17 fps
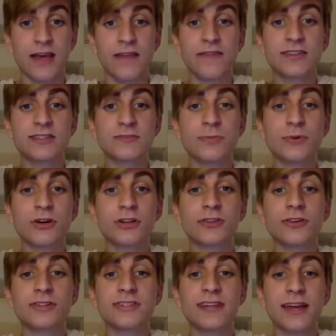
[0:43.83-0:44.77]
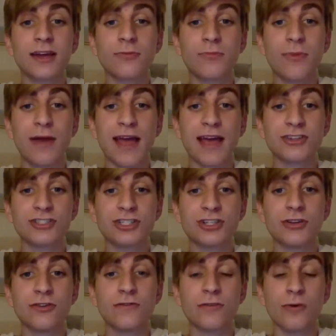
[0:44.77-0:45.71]
This book looks at
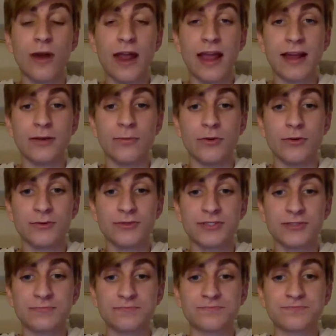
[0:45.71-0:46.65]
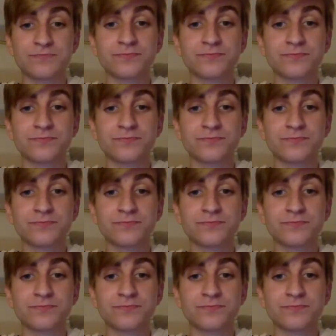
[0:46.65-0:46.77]
compassion for animals.